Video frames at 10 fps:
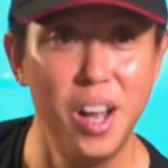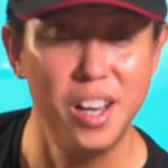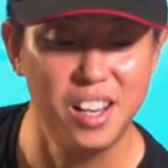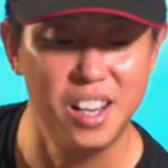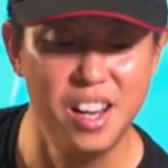
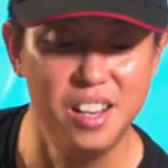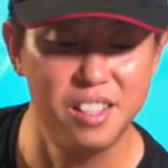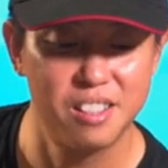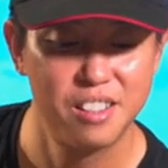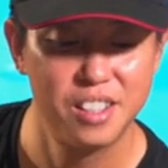what
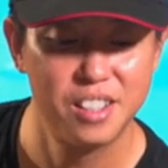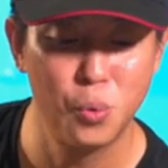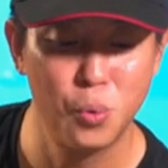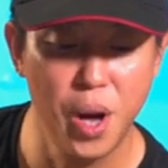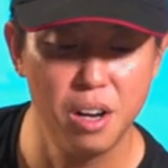is
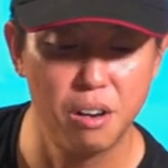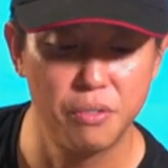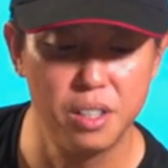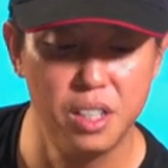the weight of the